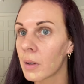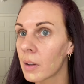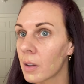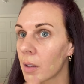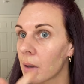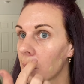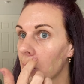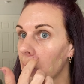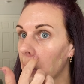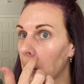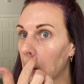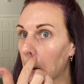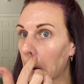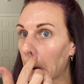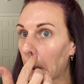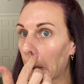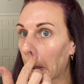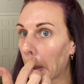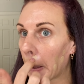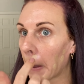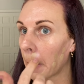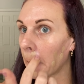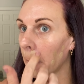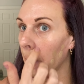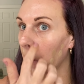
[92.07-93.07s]
and
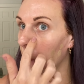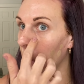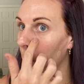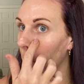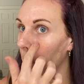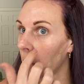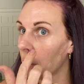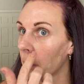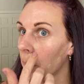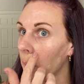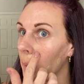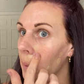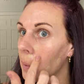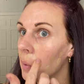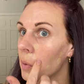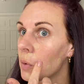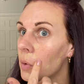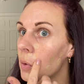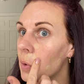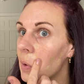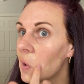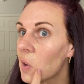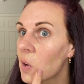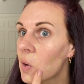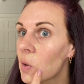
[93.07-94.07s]

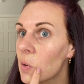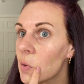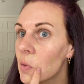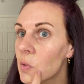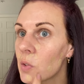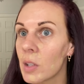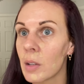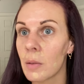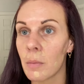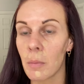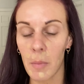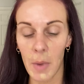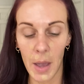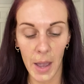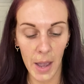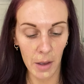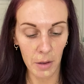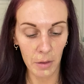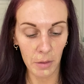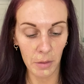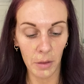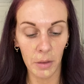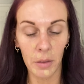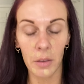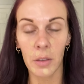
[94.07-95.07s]
nose and
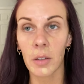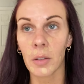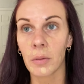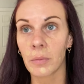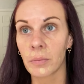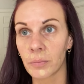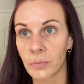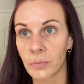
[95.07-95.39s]
mouth,